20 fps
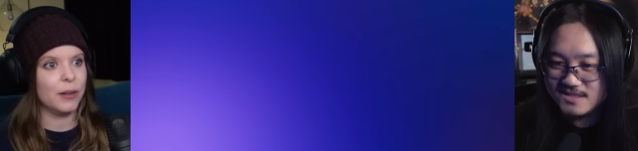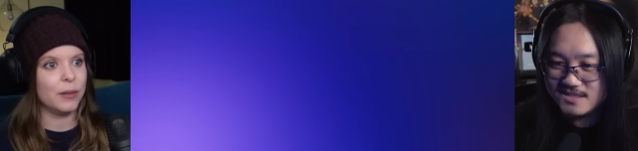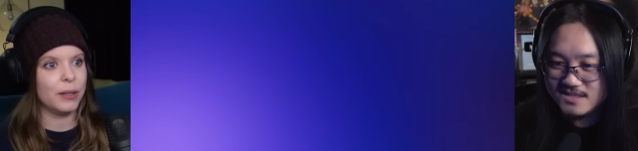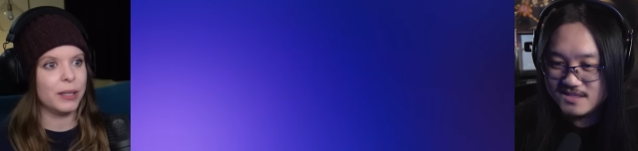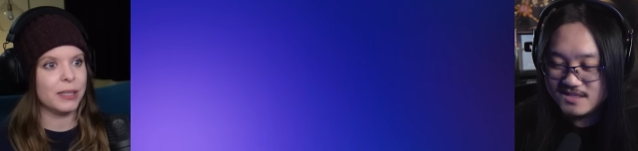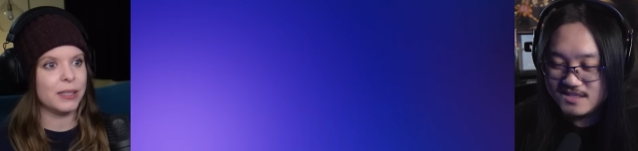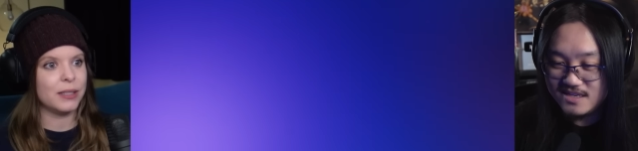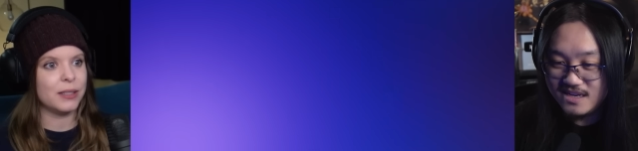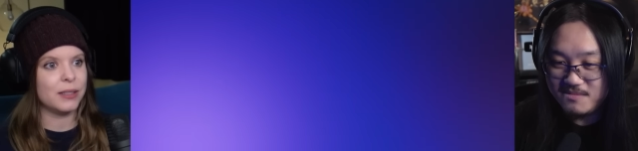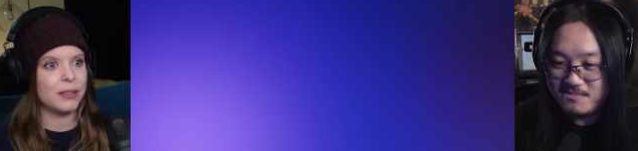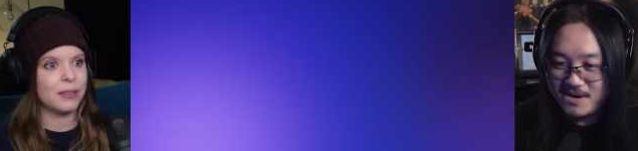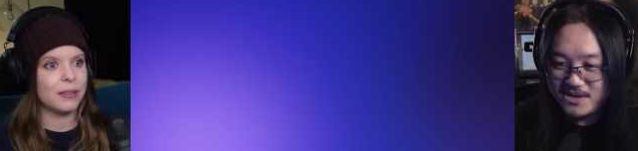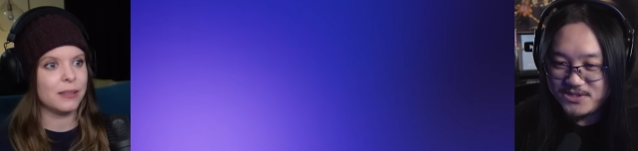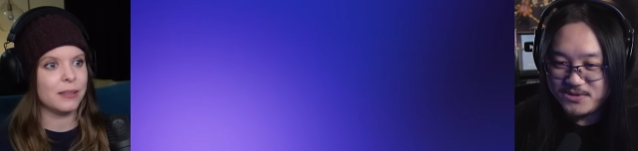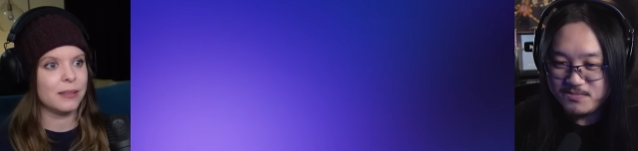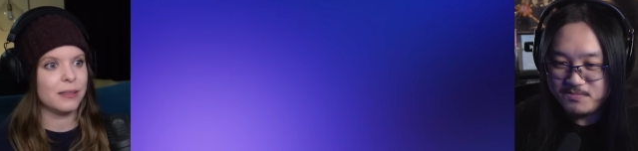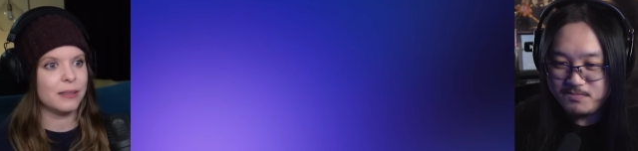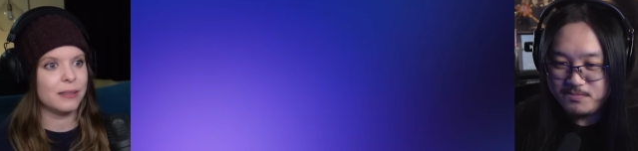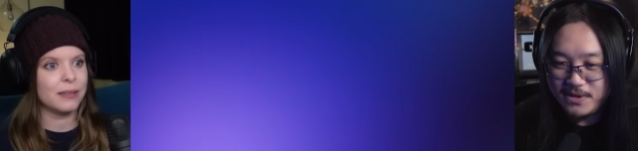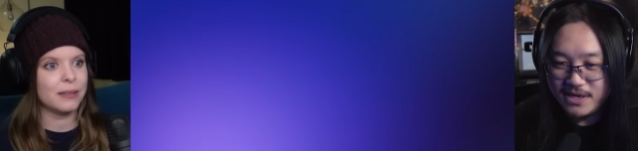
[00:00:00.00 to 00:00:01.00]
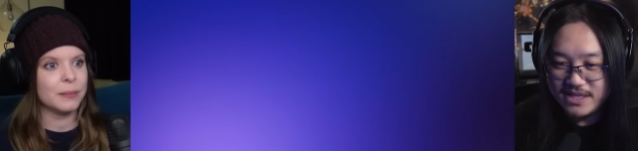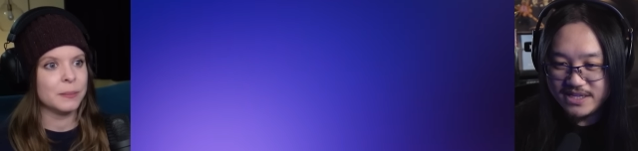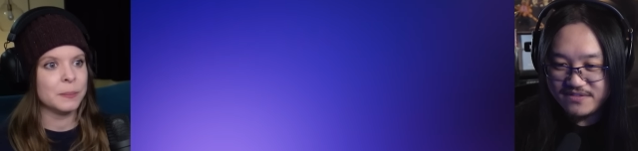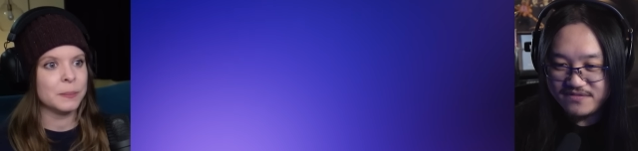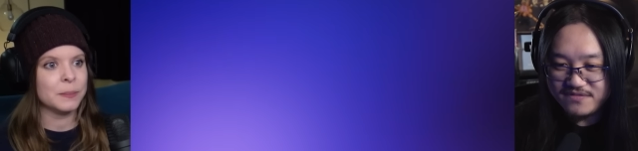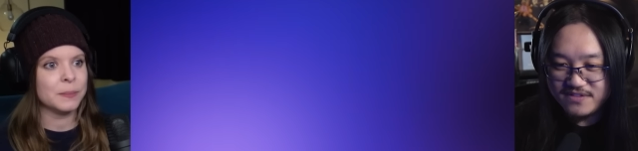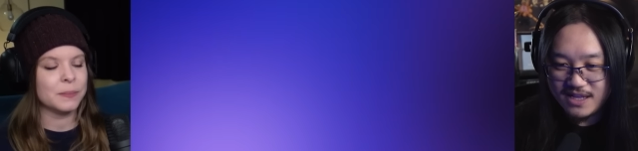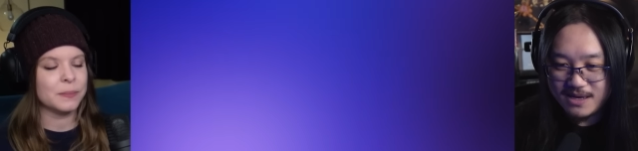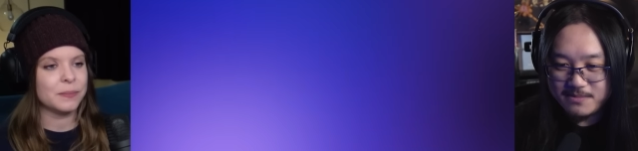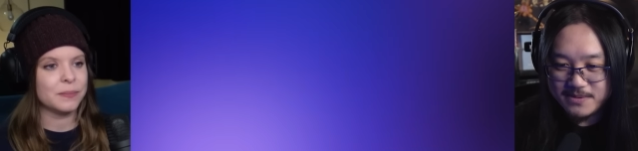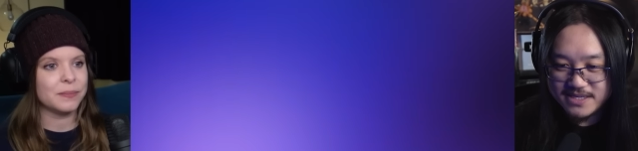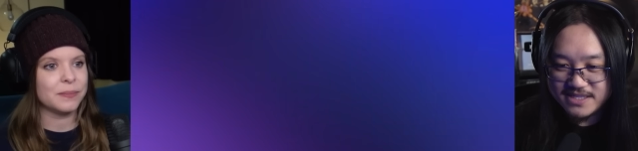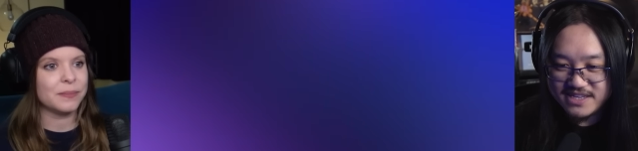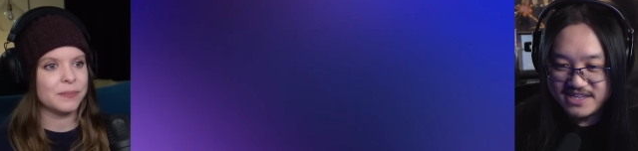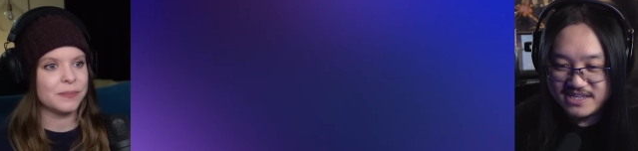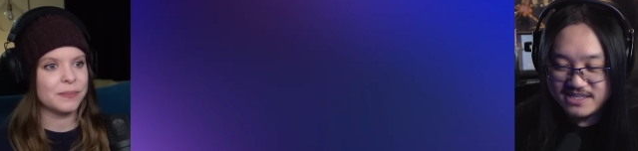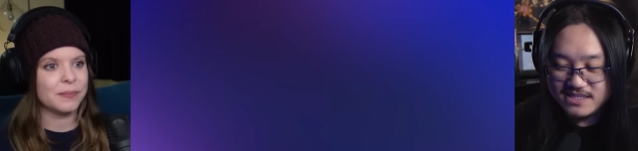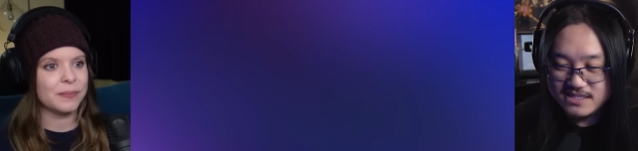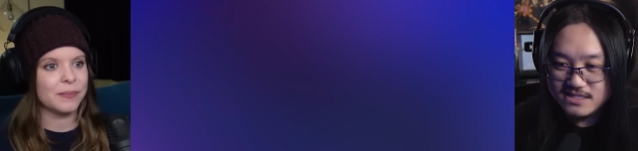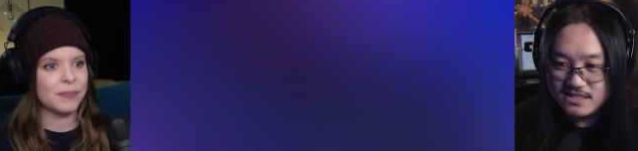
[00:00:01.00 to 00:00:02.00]
Speaker 1: Oh, that's yeah. Imagine belly flopping
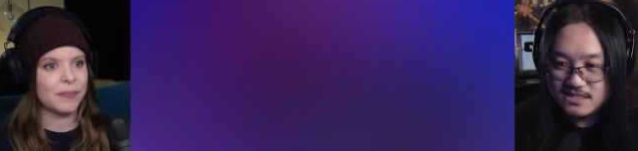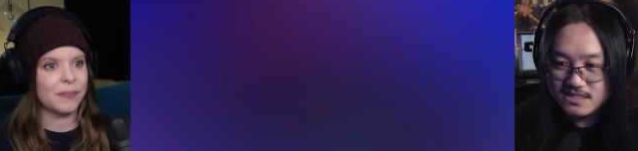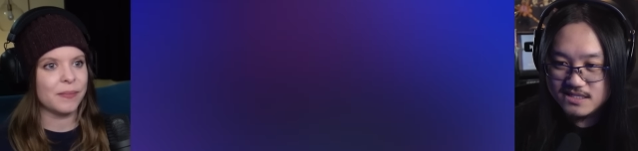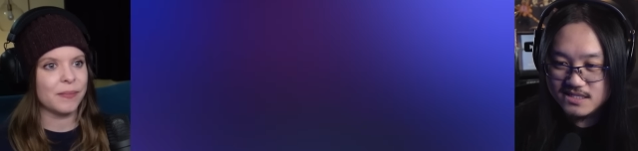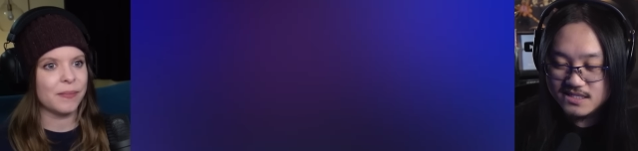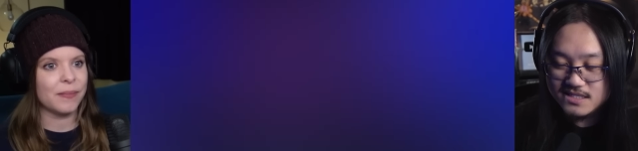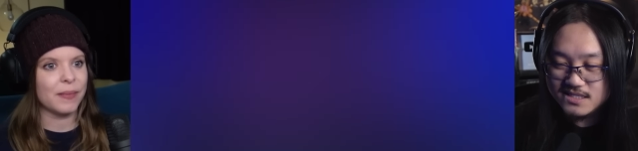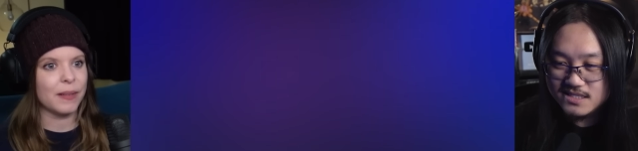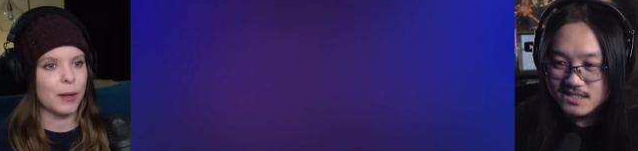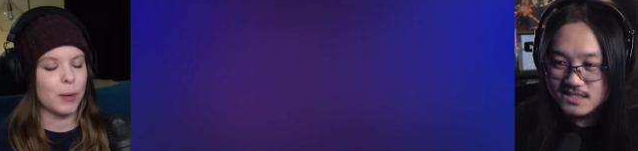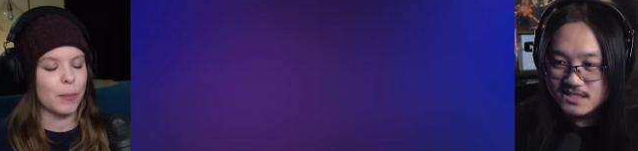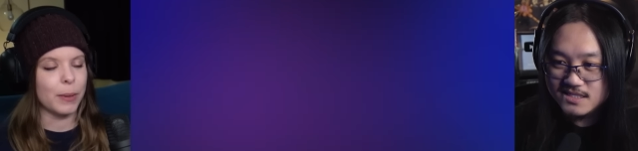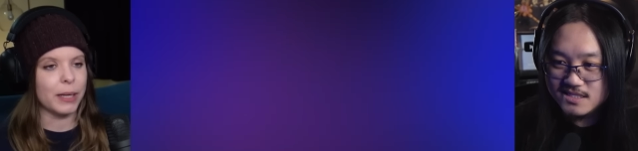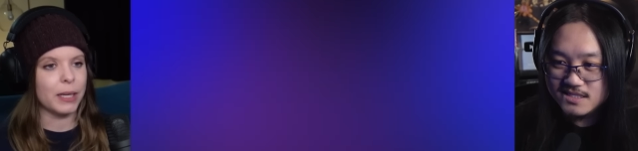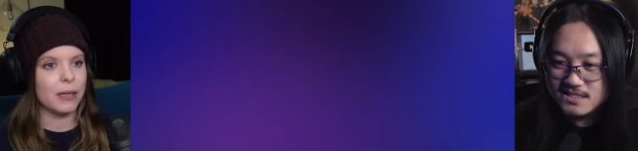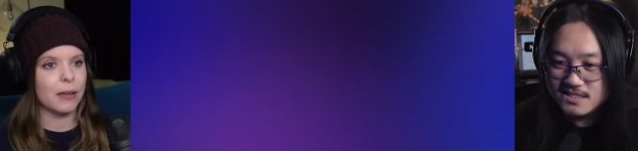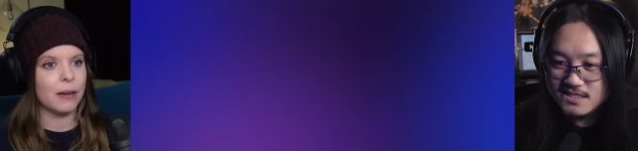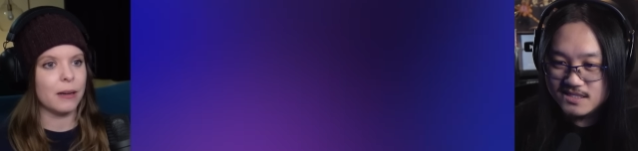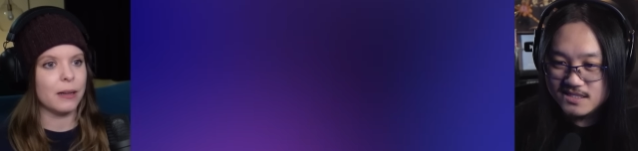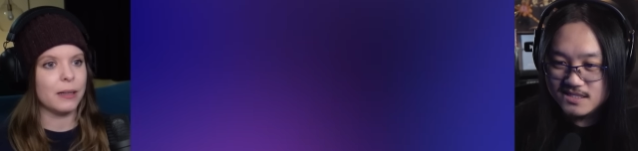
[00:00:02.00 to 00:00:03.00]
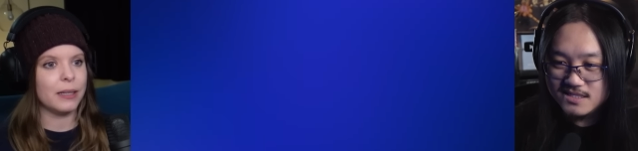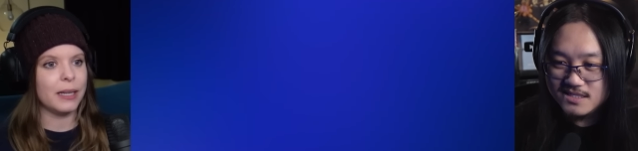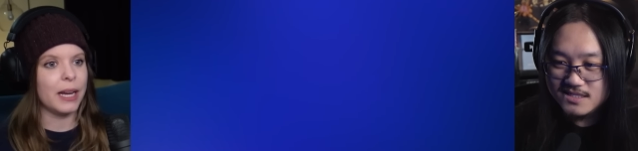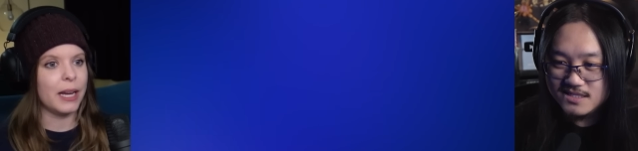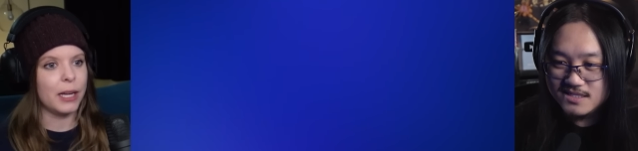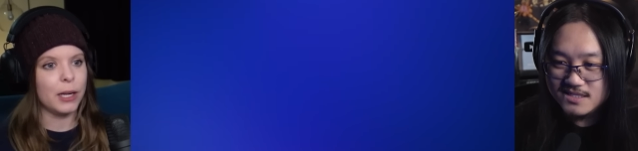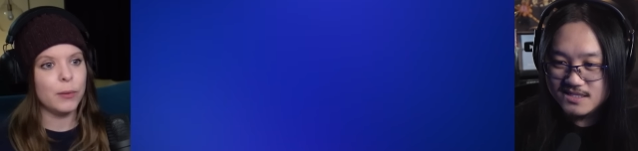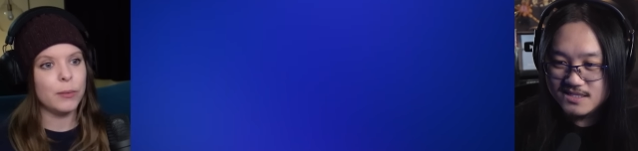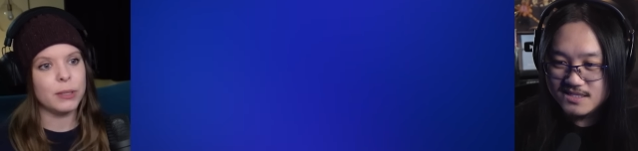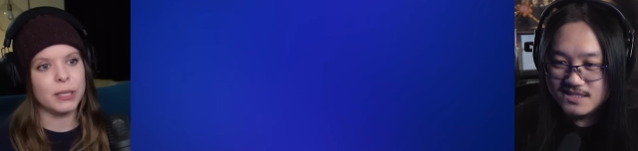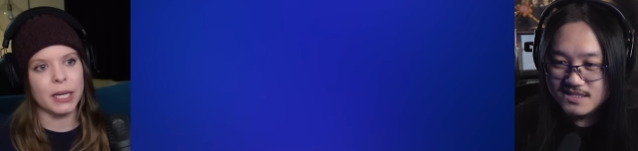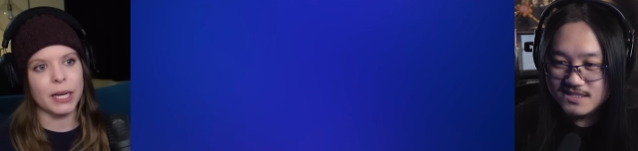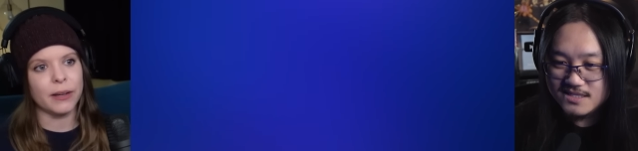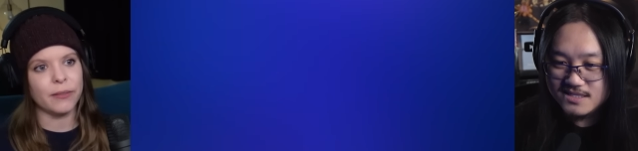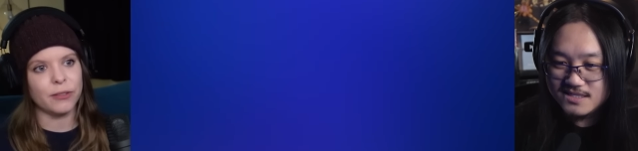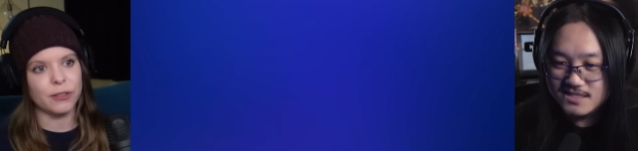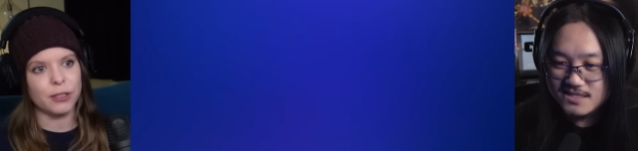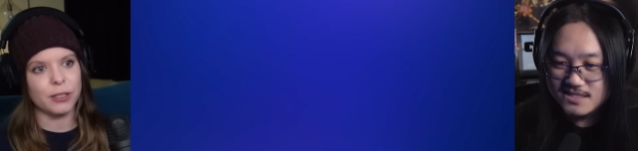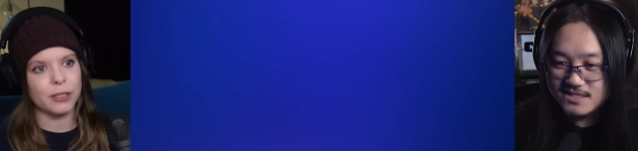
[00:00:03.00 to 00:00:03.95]
that. Oh my God. Yeah, you would die for